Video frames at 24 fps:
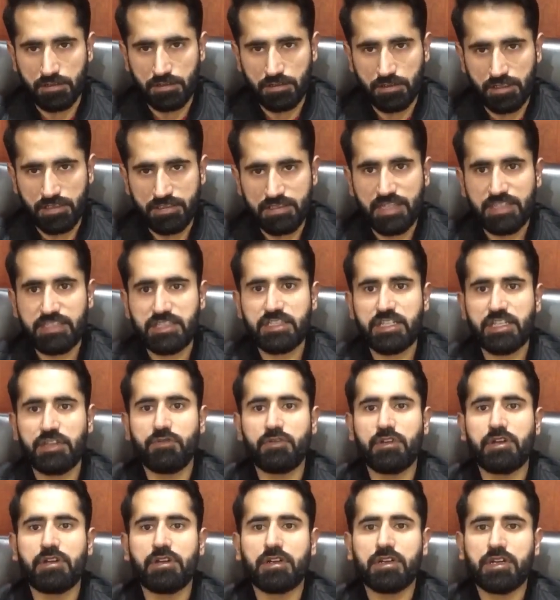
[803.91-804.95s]
necessity
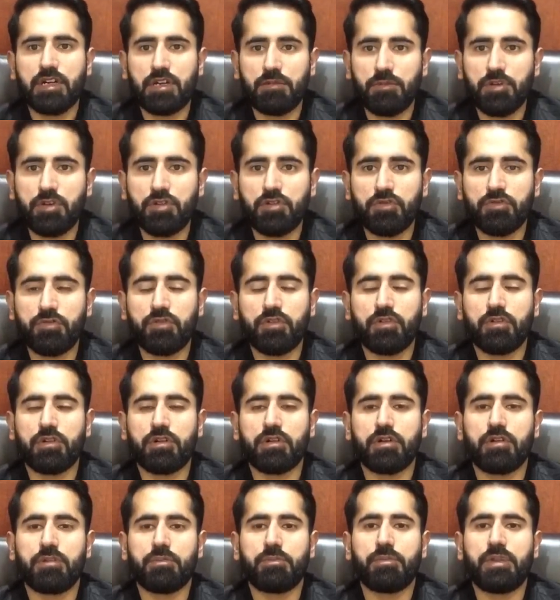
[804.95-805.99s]
will come into
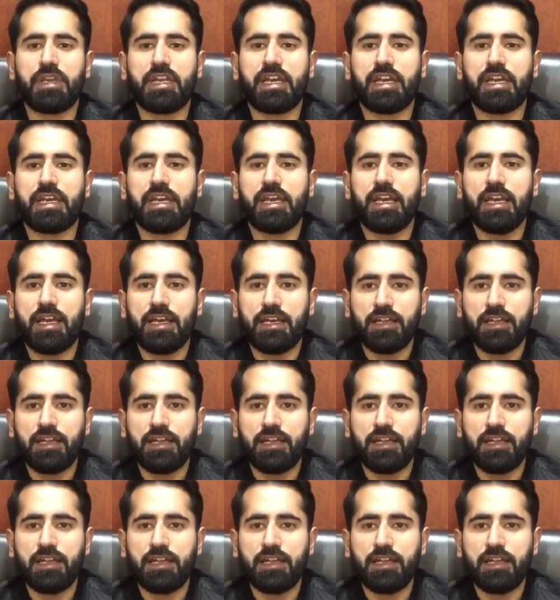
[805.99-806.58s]
play.